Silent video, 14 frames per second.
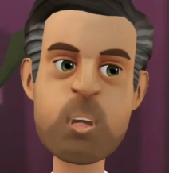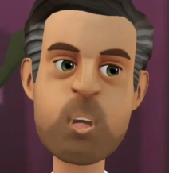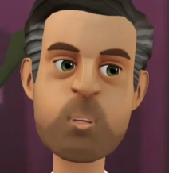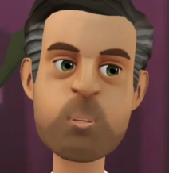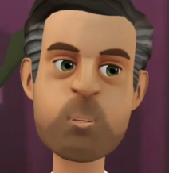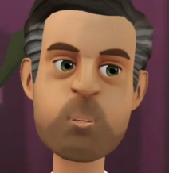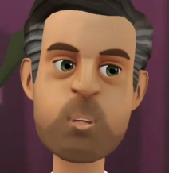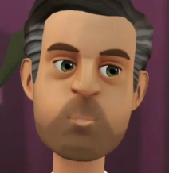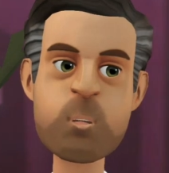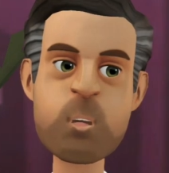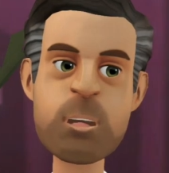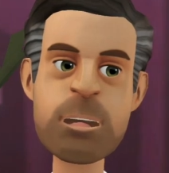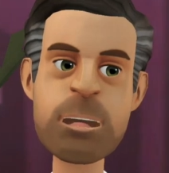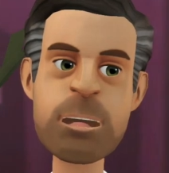fucking years. And
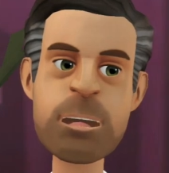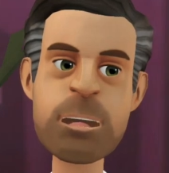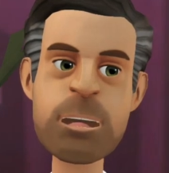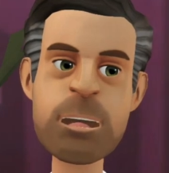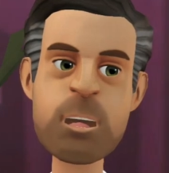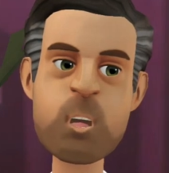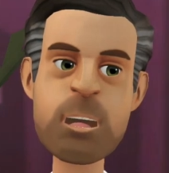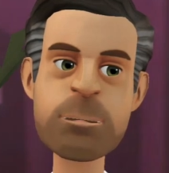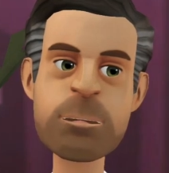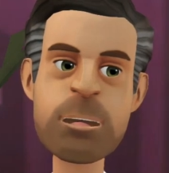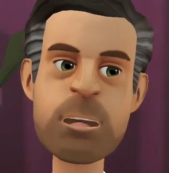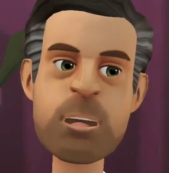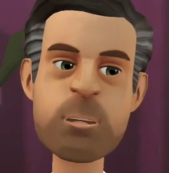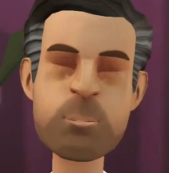here we are now,
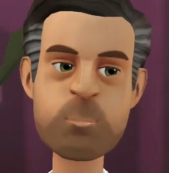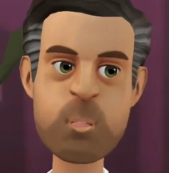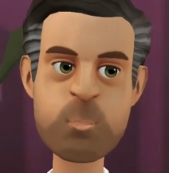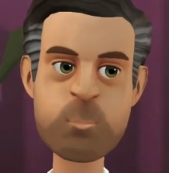2020.